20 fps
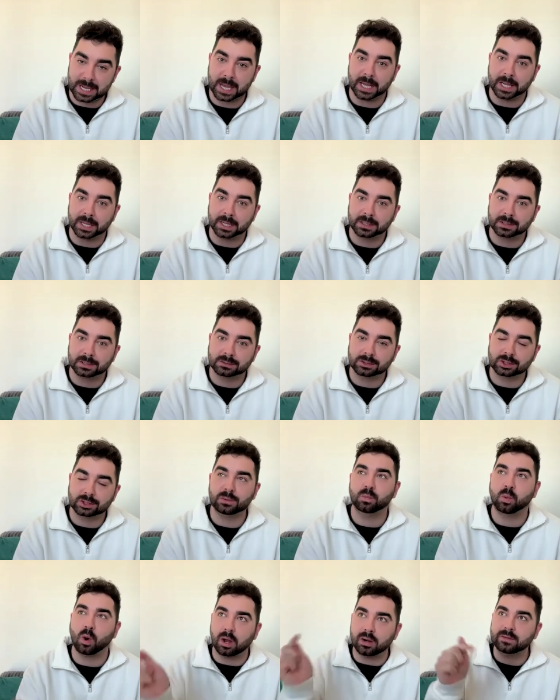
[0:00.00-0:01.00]
Yeah,
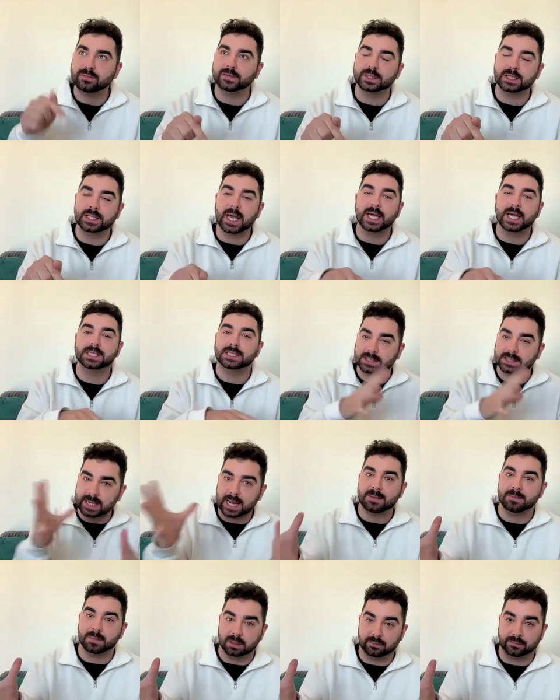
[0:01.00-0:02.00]
she won for the
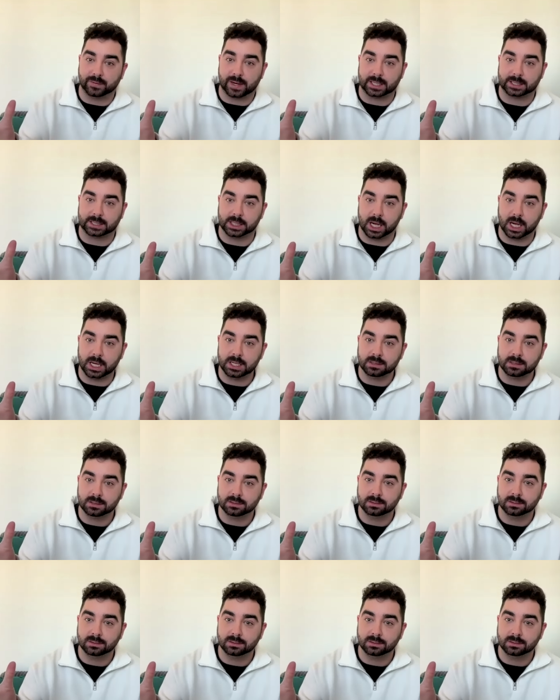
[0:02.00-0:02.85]
entertainment factor.